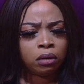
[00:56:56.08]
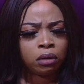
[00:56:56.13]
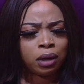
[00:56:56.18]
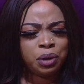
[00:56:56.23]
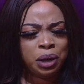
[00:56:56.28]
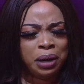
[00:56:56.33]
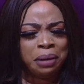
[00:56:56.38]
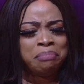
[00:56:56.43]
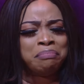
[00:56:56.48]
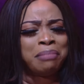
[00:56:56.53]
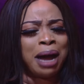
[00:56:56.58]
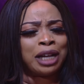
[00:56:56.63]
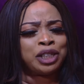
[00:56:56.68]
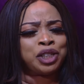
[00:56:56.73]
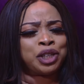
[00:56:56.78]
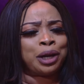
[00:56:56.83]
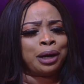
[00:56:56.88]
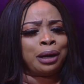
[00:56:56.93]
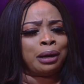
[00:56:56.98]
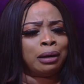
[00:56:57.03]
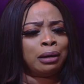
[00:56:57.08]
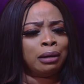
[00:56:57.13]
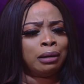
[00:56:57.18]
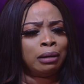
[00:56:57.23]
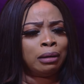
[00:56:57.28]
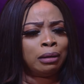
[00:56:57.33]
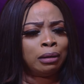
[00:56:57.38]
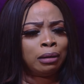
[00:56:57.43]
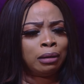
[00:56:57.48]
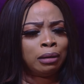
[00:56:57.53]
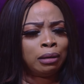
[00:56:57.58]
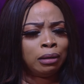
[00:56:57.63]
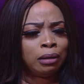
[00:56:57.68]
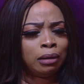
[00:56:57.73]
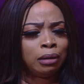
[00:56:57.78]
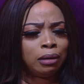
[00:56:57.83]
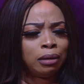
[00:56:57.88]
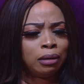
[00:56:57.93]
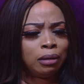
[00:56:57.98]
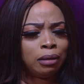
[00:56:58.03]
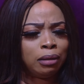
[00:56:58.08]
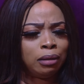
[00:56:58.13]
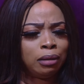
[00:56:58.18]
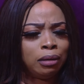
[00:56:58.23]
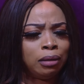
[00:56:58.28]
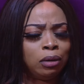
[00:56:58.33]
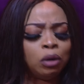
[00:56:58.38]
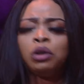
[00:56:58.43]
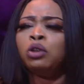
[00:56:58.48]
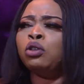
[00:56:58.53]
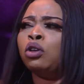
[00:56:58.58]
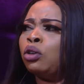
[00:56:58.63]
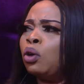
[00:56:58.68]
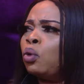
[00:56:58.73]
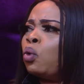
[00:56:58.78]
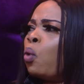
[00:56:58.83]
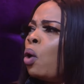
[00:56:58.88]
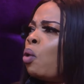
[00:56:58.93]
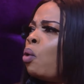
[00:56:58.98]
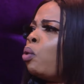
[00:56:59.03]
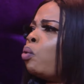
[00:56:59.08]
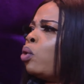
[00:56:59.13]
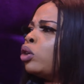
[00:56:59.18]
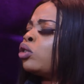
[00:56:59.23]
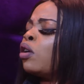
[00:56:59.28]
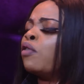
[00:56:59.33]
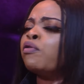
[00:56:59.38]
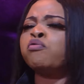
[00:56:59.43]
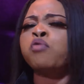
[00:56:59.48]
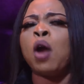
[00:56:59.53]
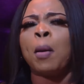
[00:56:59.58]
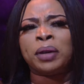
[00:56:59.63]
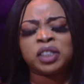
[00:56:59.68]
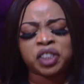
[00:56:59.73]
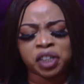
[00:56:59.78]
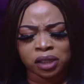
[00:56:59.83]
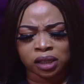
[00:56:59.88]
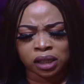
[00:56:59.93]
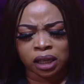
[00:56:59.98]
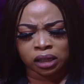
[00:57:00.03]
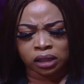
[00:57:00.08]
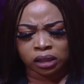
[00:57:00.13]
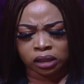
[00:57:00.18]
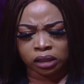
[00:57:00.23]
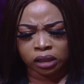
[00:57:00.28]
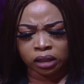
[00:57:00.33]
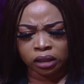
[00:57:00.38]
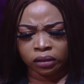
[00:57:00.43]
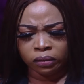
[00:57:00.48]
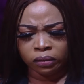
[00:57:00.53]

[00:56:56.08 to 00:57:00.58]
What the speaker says: Can you imagine? No. What sort of rubbish is this?